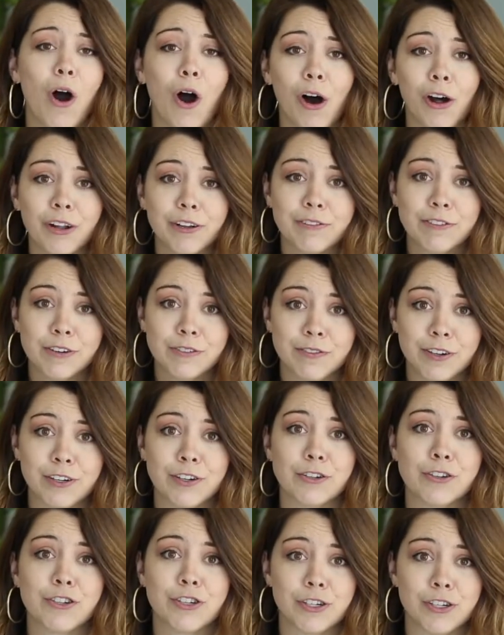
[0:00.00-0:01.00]
all of your
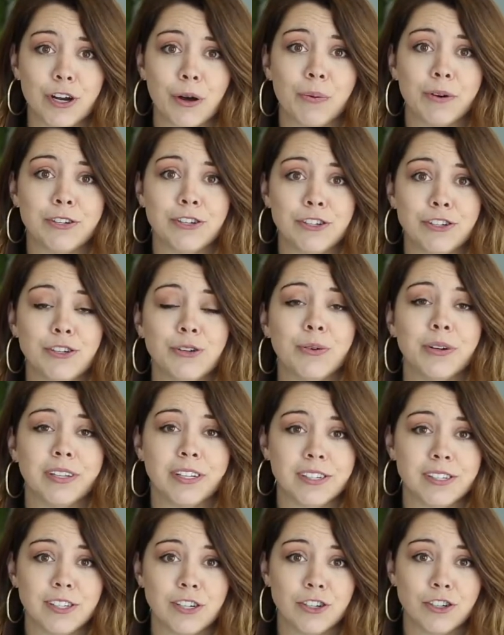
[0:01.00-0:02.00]
vendors should know what to do in
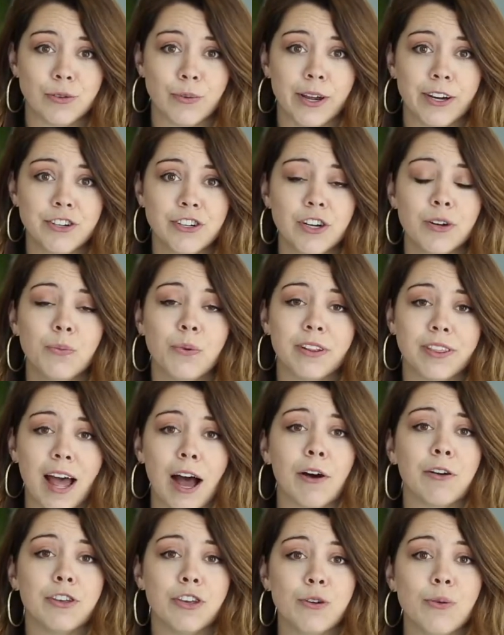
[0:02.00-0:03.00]
this situation
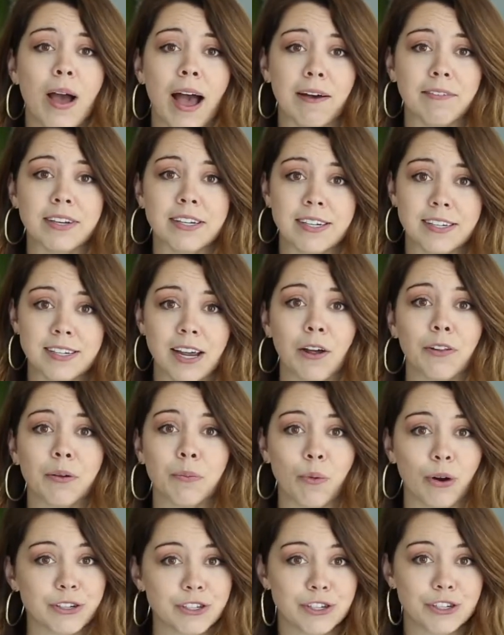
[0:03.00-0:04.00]
without you having to tell them
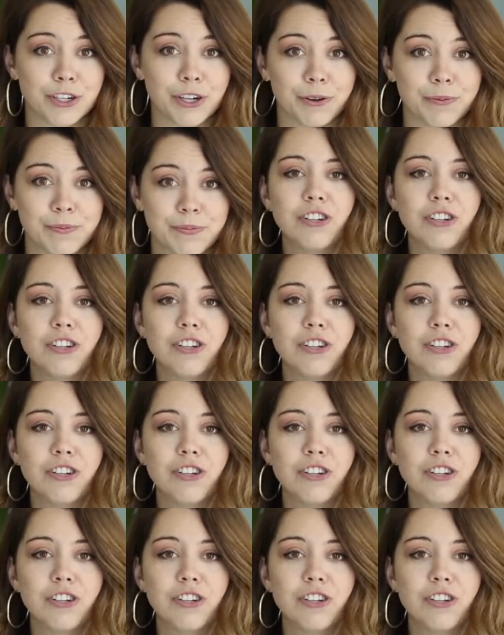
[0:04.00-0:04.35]
what to do.